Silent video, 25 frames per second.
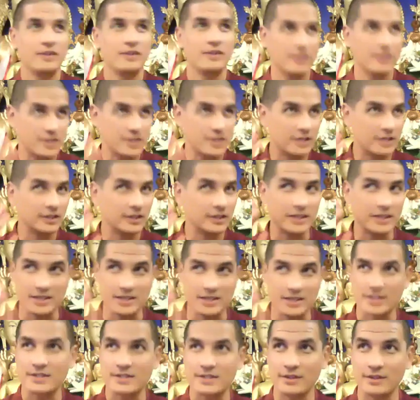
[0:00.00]
still
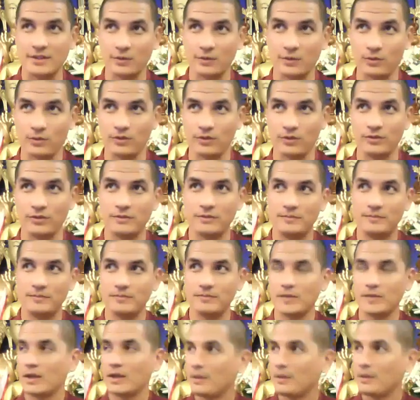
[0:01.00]
exists in the world.
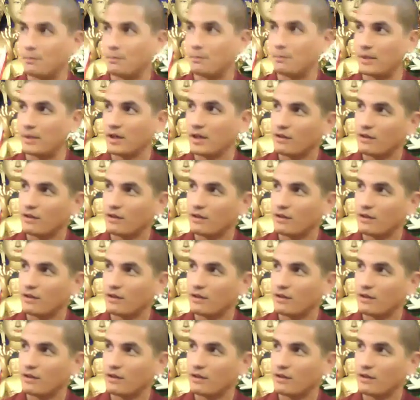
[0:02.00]
But